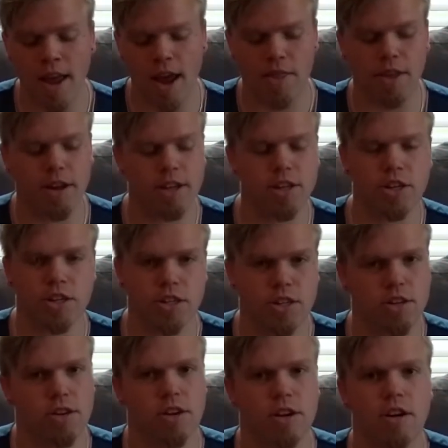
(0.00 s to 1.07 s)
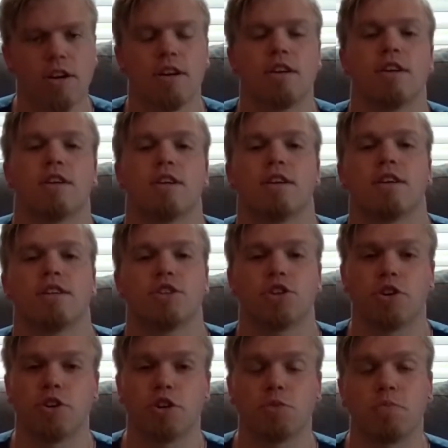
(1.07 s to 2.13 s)
and then adjust your
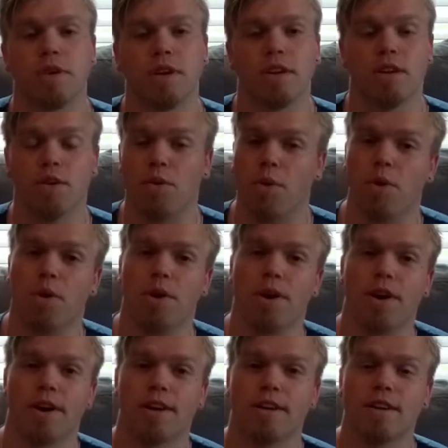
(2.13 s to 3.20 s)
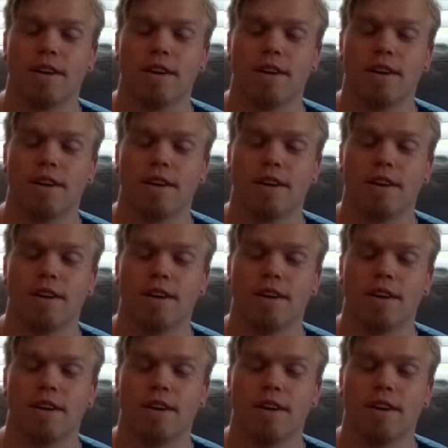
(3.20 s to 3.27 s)
shutter speed or